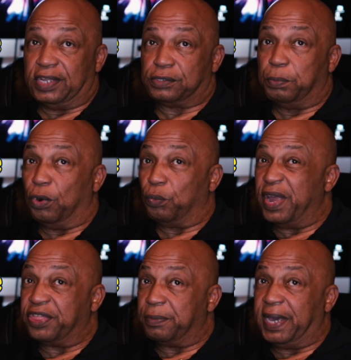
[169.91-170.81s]
It's more
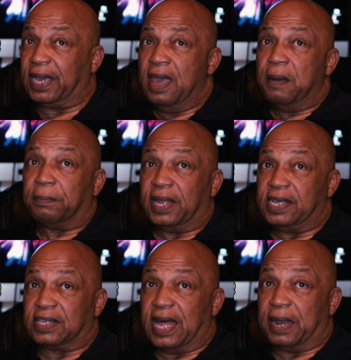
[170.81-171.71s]
rhythmic,
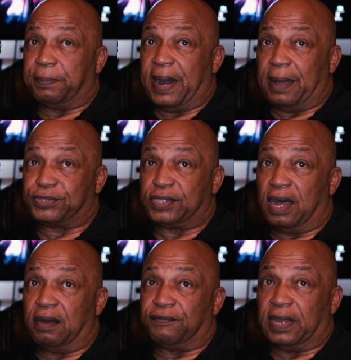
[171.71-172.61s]
plays a lot of pop stuff,